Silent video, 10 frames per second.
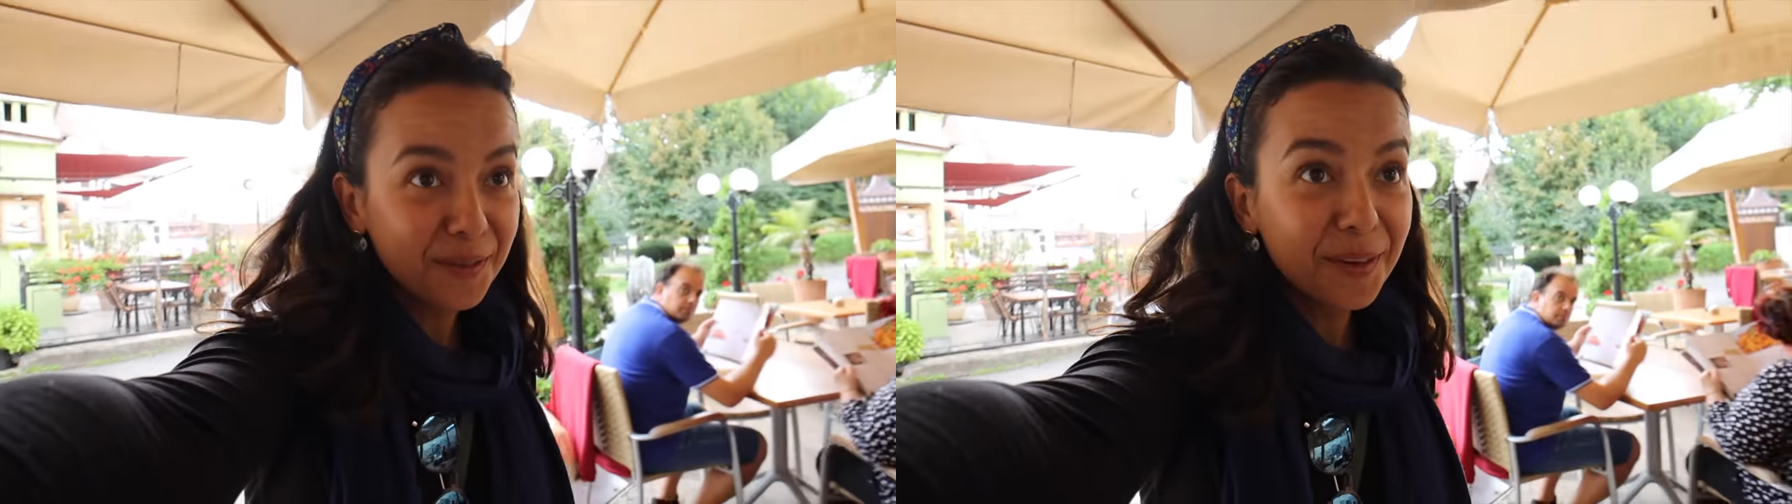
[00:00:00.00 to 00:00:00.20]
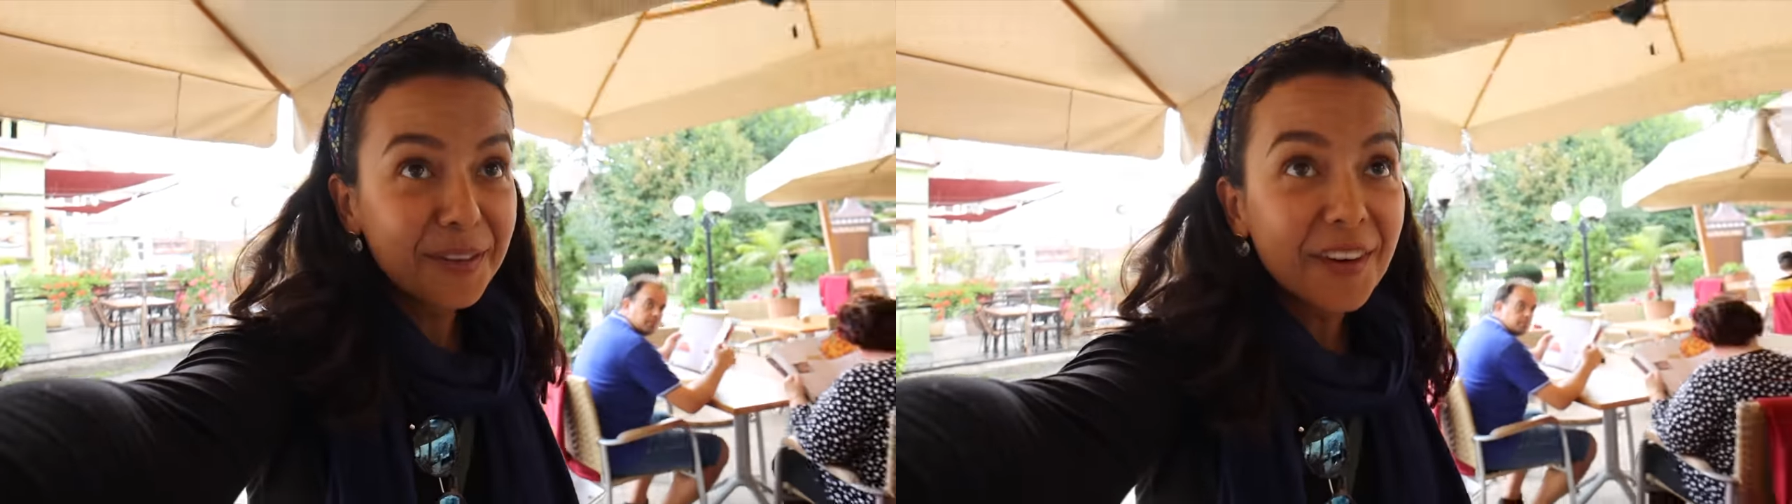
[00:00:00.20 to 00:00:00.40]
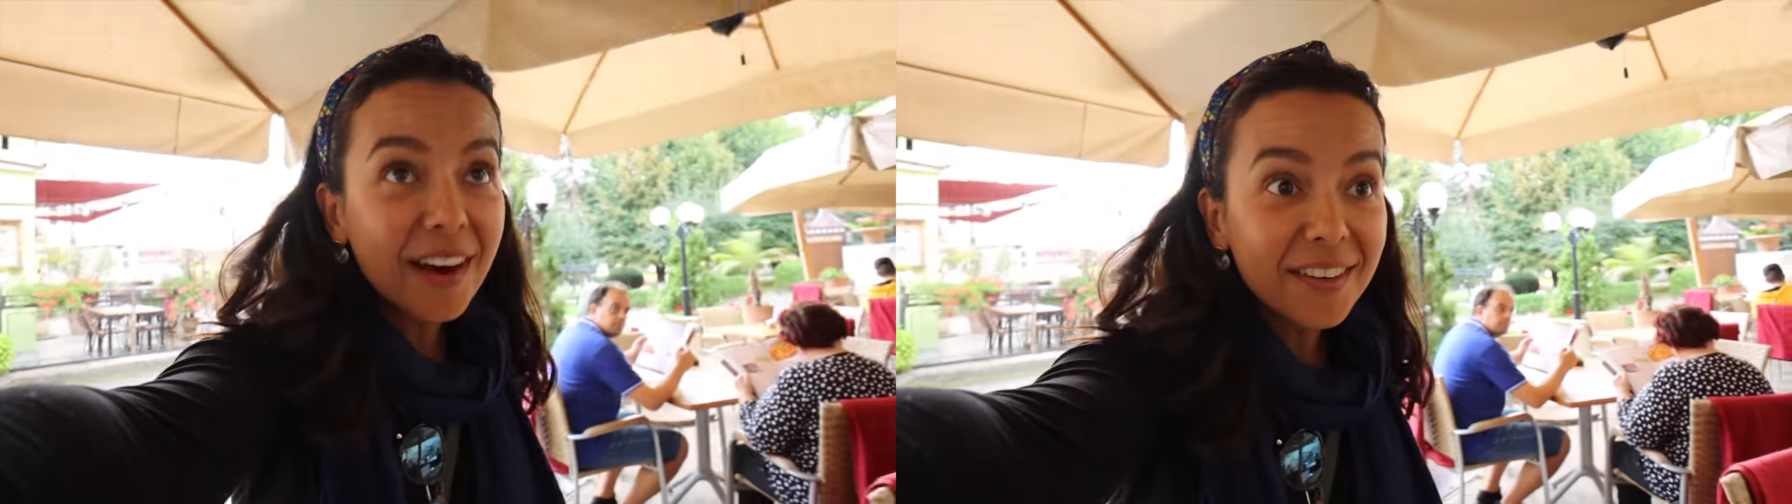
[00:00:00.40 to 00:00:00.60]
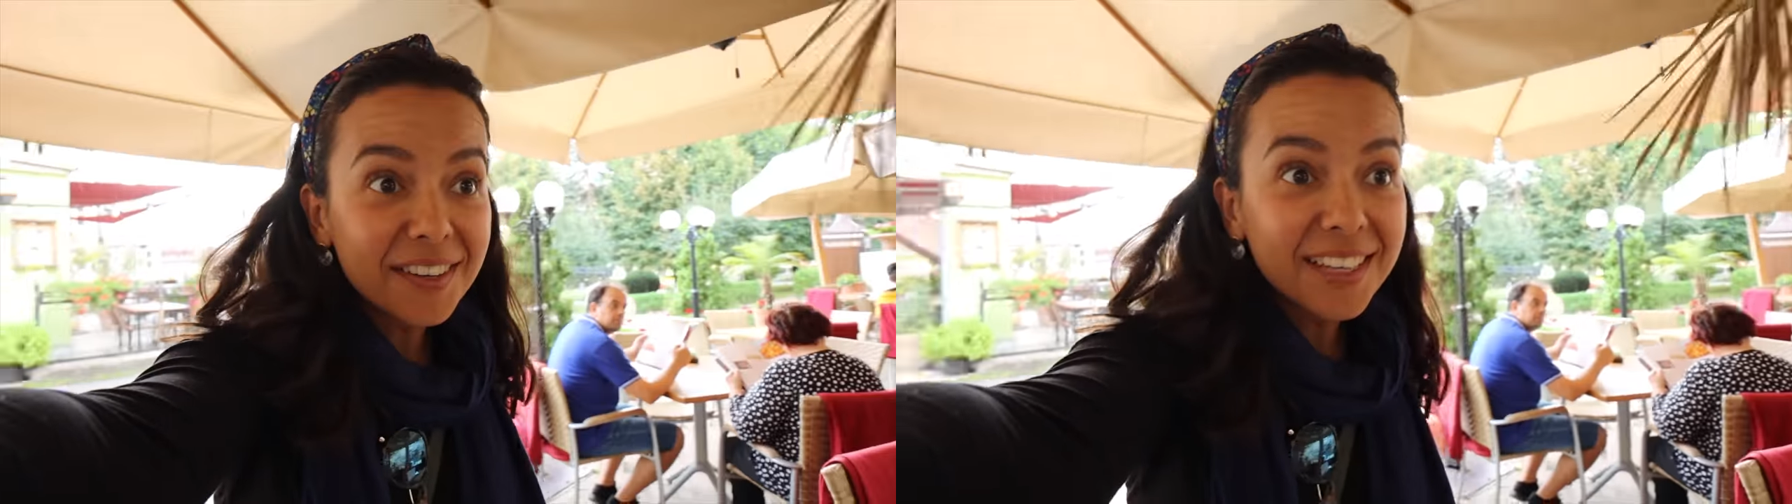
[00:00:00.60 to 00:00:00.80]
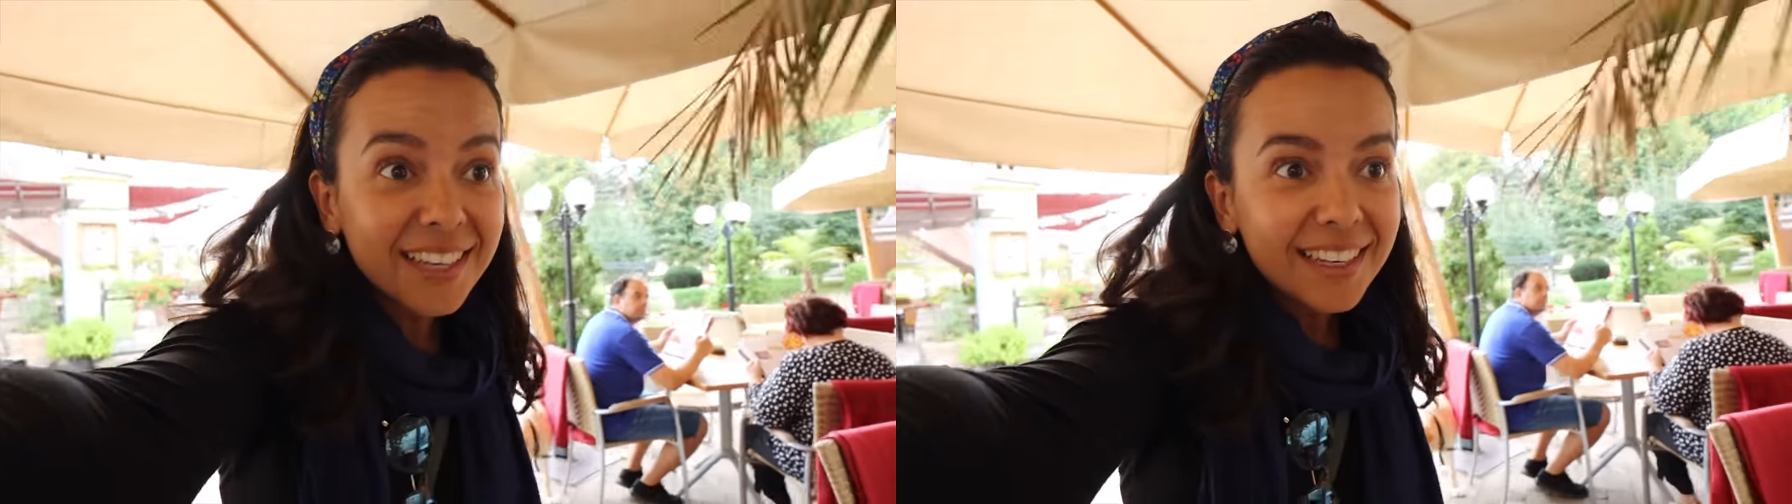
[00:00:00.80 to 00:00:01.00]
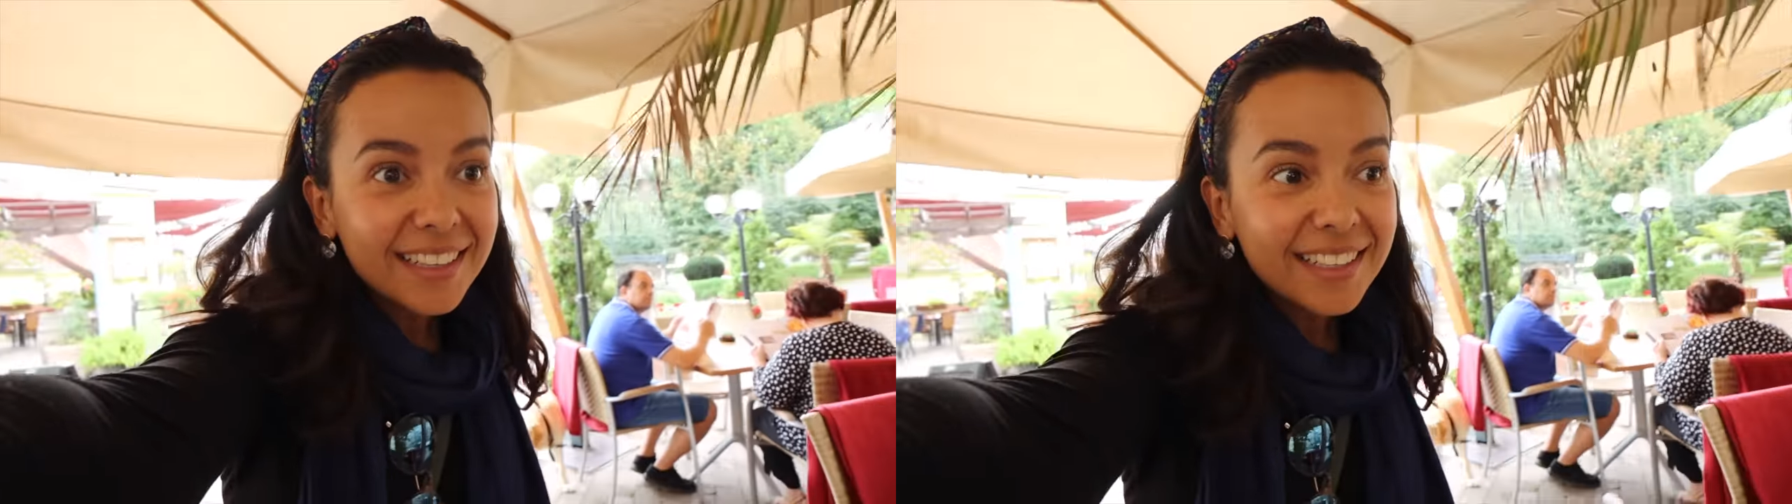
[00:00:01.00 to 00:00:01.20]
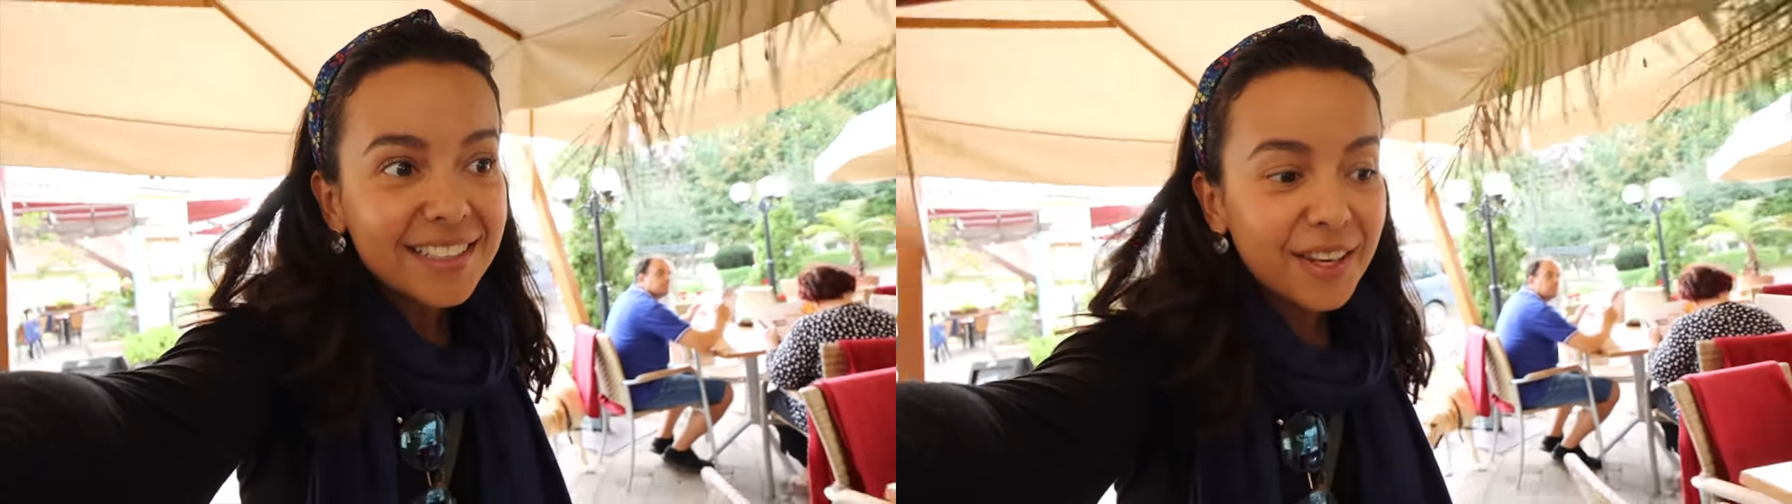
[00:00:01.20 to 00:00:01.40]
we found this